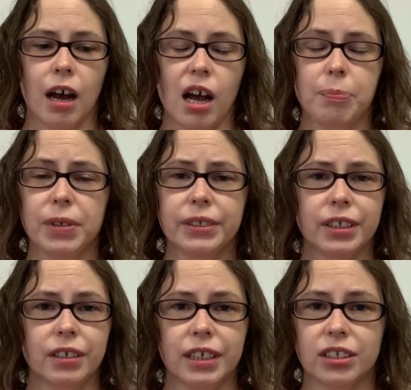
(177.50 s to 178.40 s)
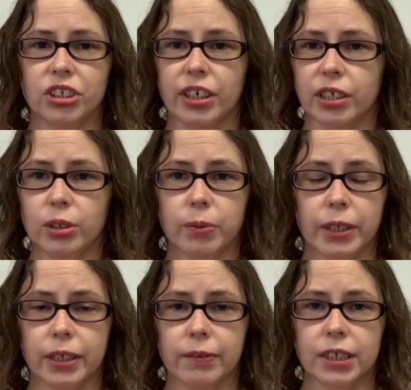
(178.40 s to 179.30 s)
up until
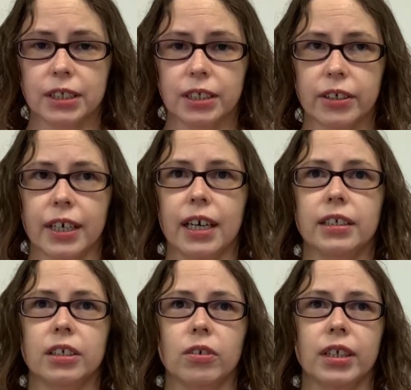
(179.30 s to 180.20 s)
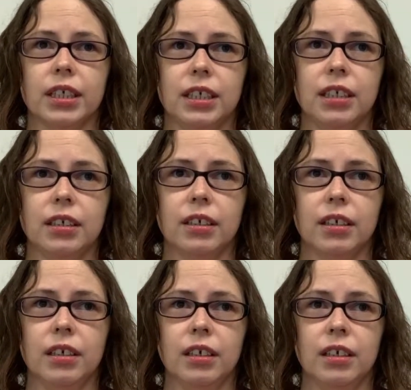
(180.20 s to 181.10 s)
January of this year, I had no idea
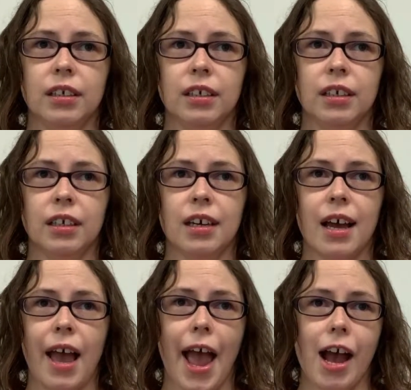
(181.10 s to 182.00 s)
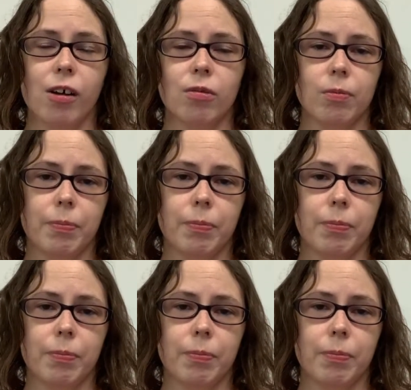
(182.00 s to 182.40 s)
how